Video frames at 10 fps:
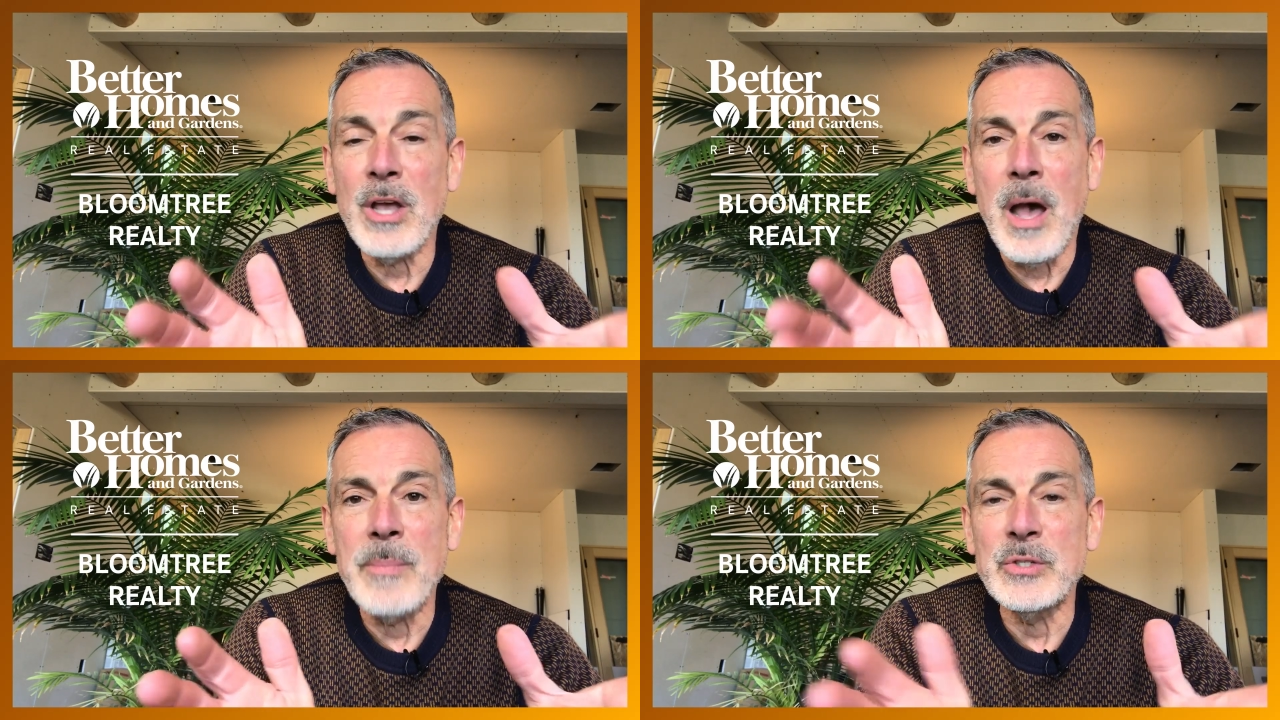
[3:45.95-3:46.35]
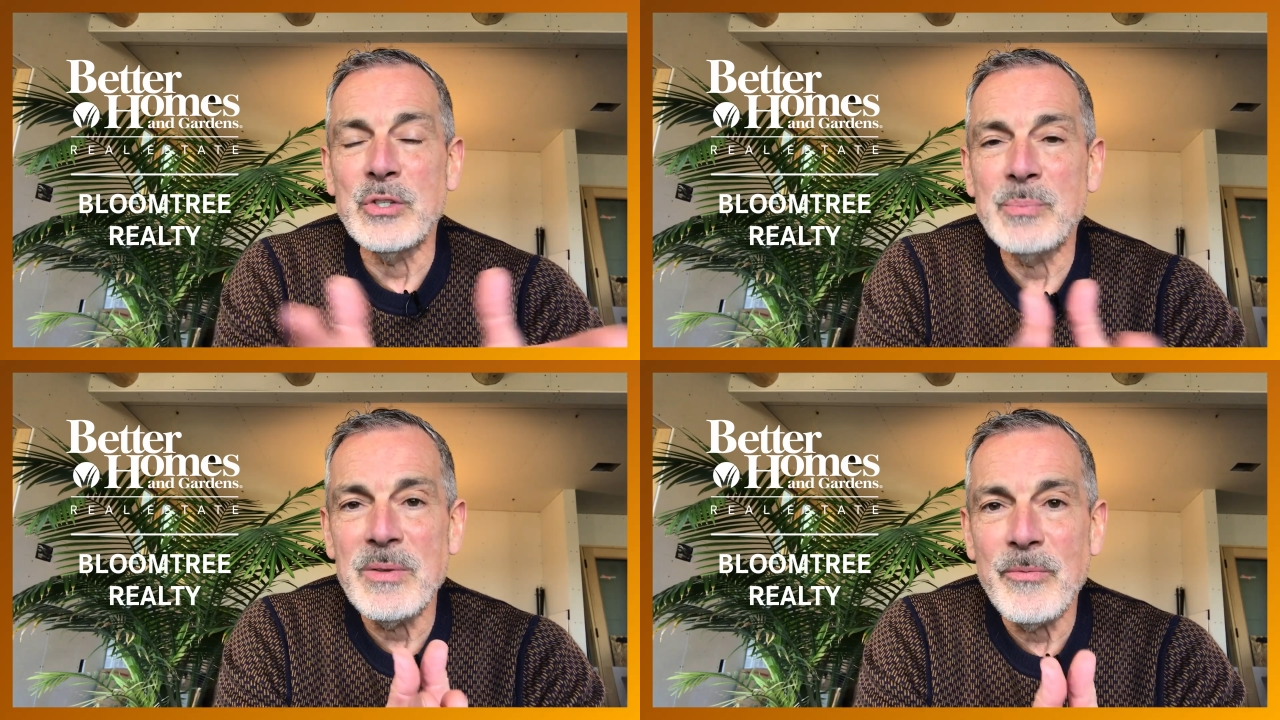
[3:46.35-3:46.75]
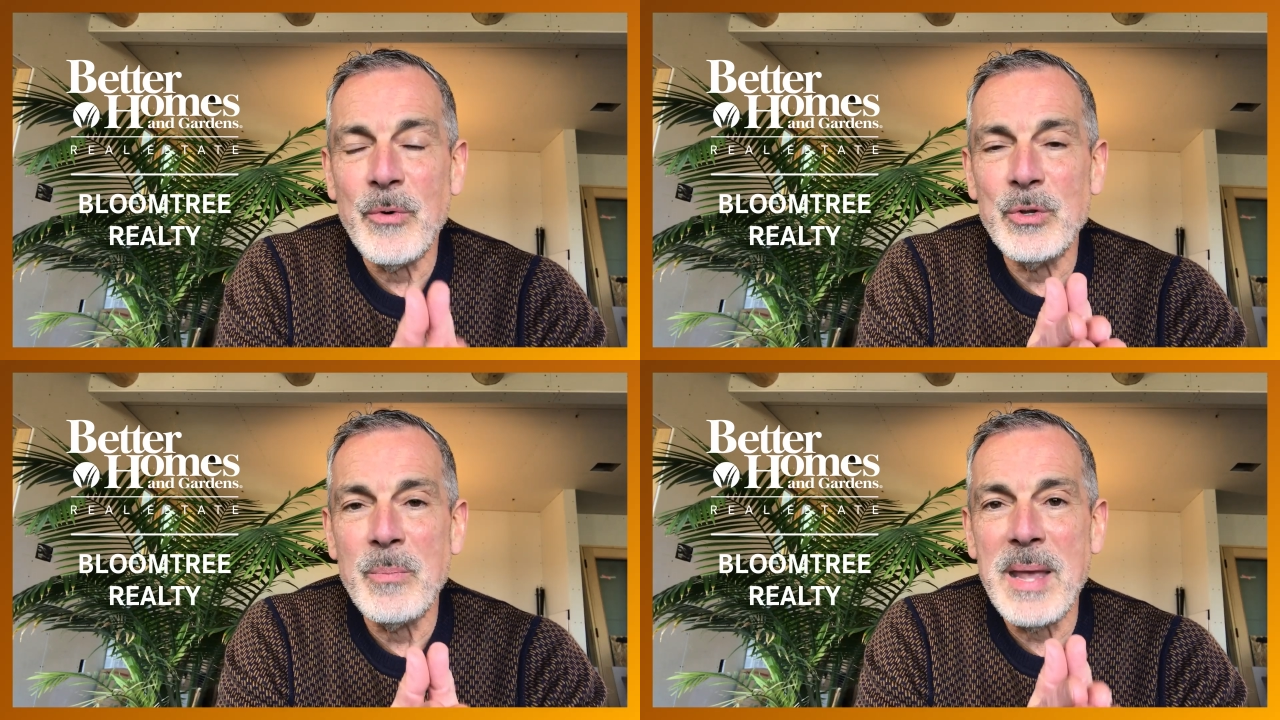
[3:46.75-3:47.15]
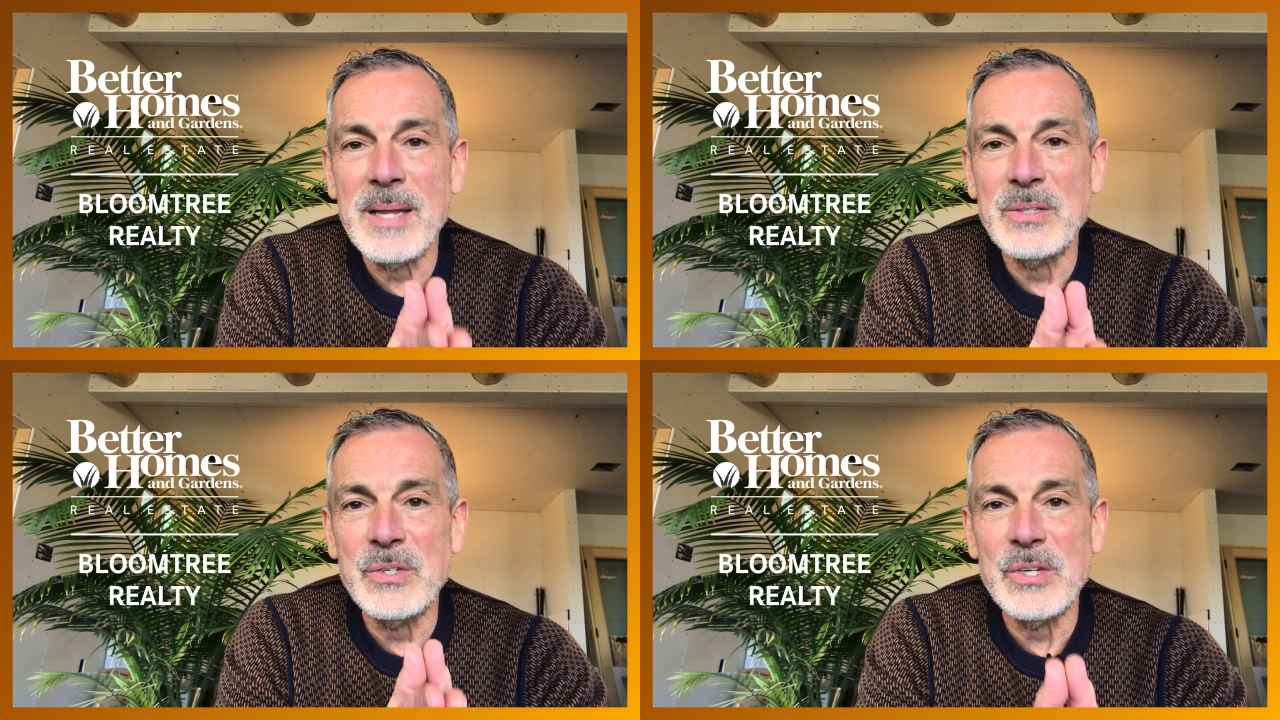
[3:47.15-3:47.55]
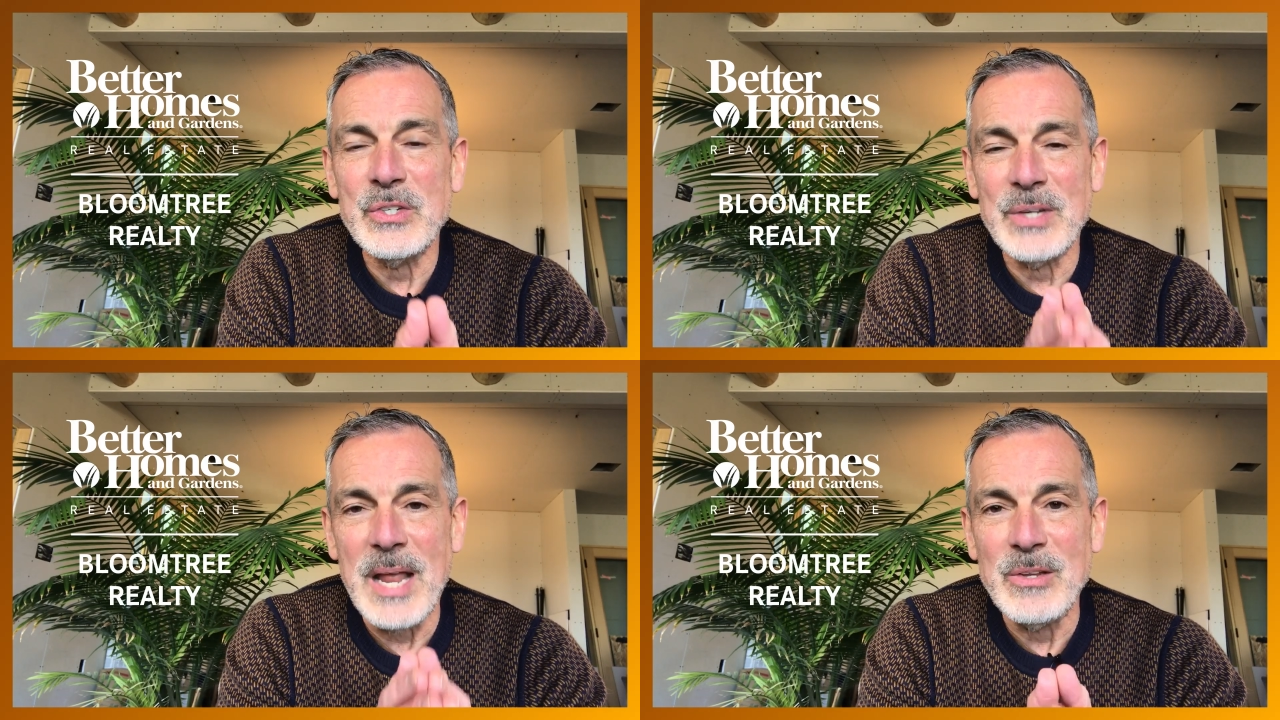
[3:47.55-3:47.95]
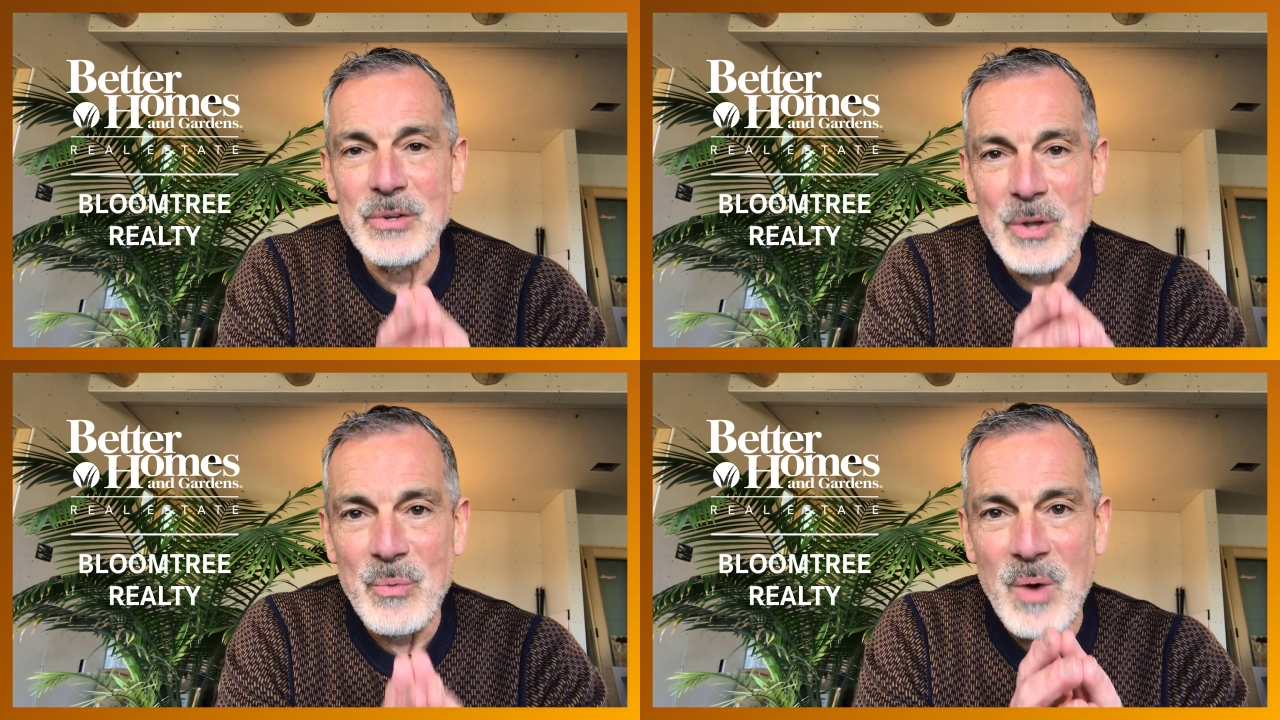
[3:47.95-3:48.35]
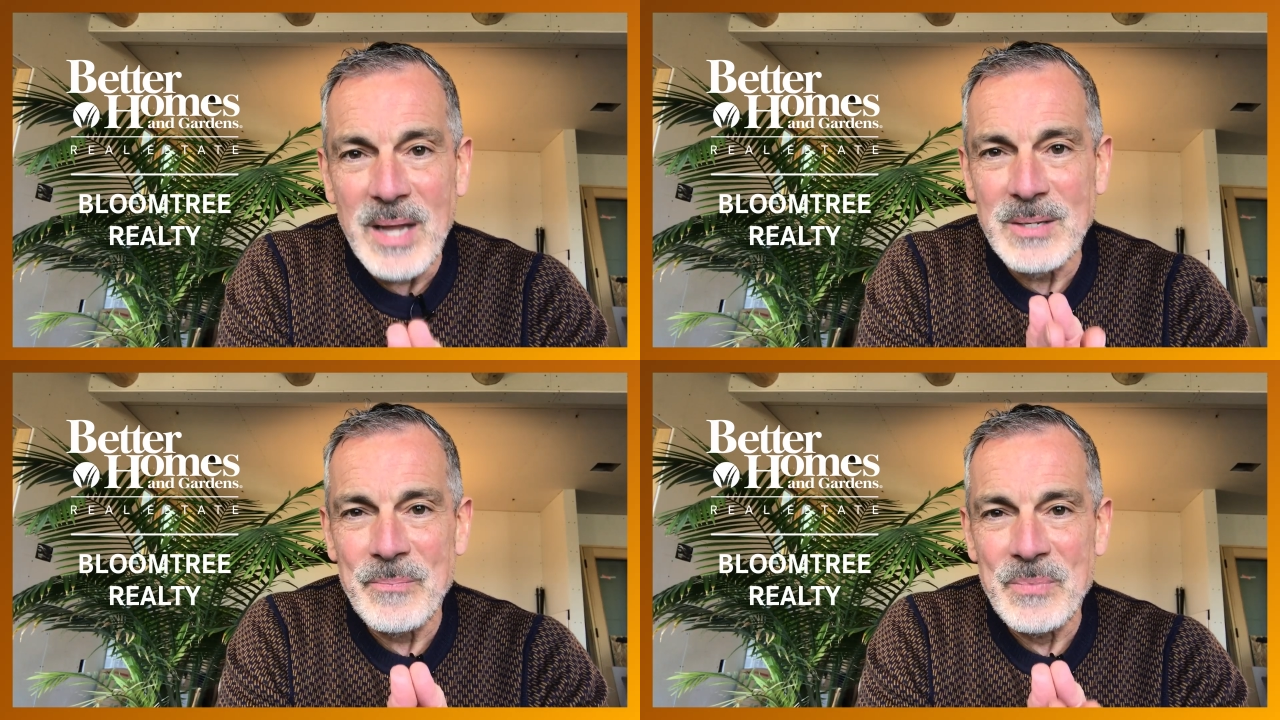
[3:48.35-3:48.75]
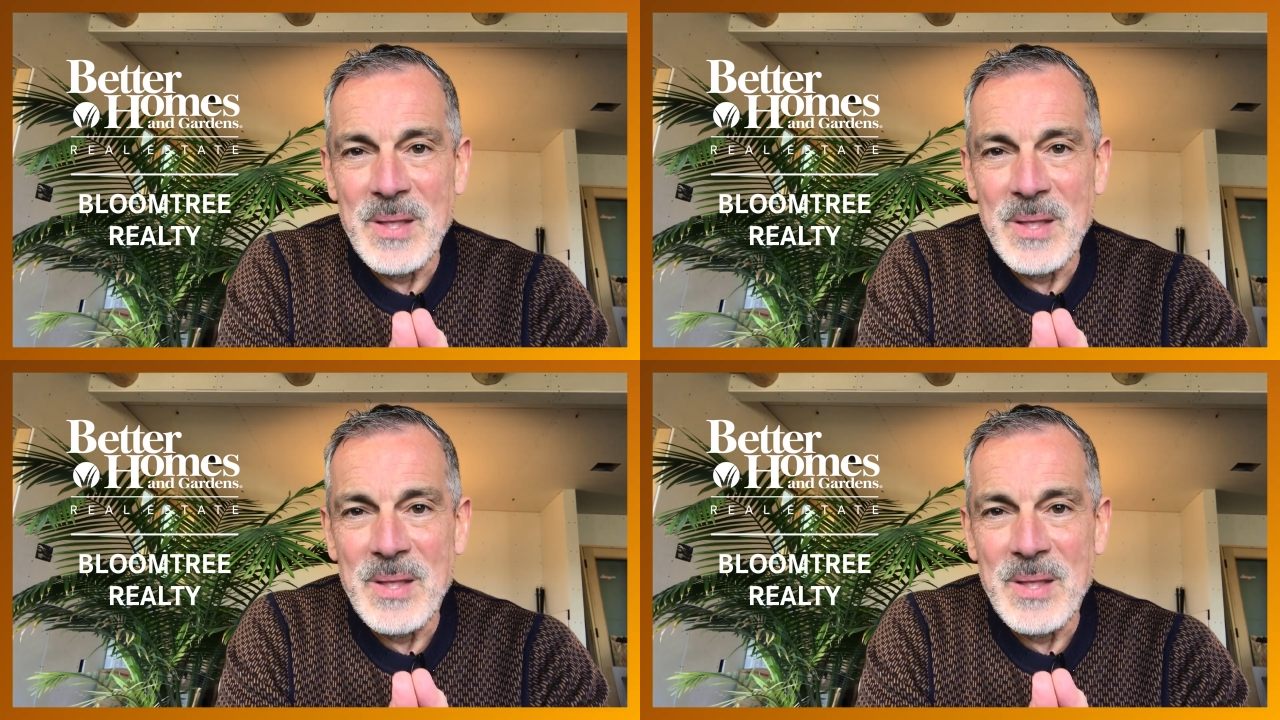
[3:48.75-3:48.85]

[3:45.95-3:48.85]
options before you make a decision. And you know what?